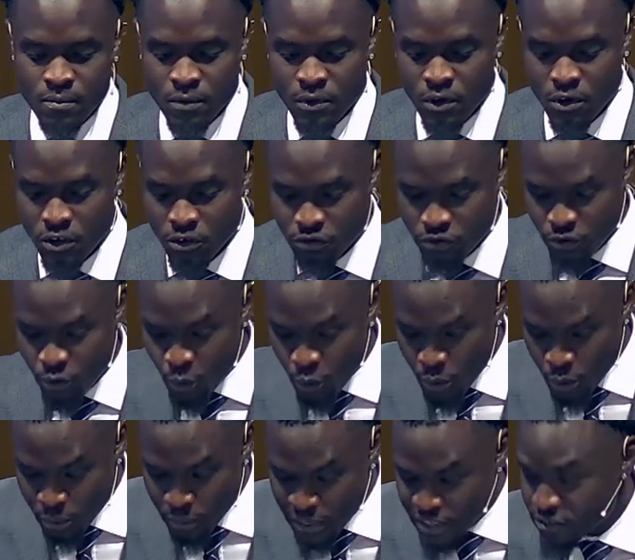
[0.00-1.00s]
because you
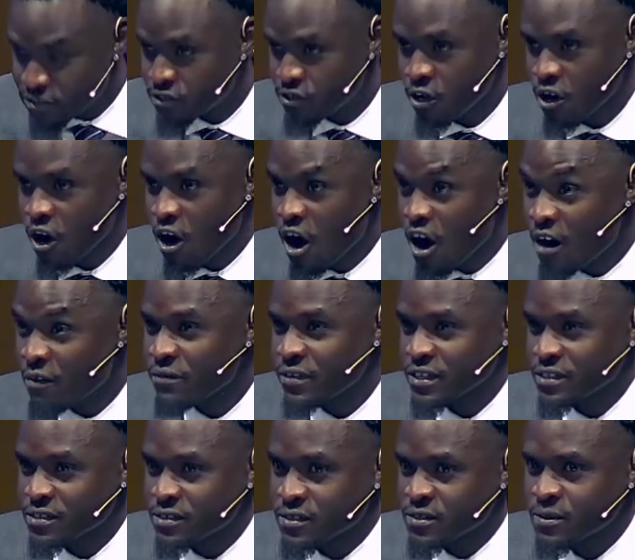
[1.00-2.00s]
will miss your
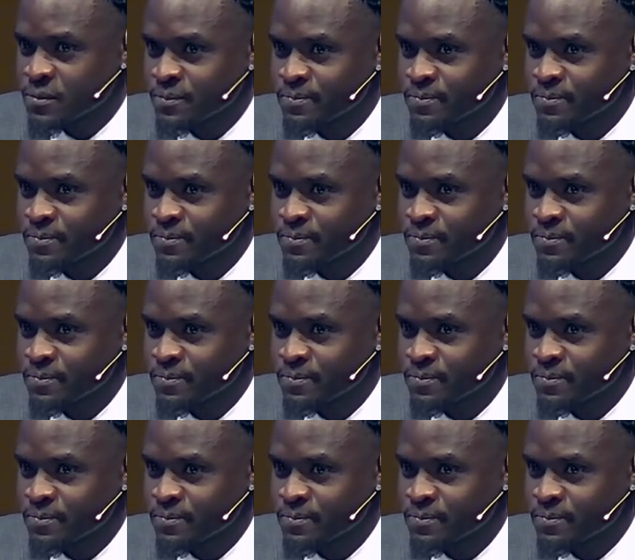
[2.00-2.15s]
harvest.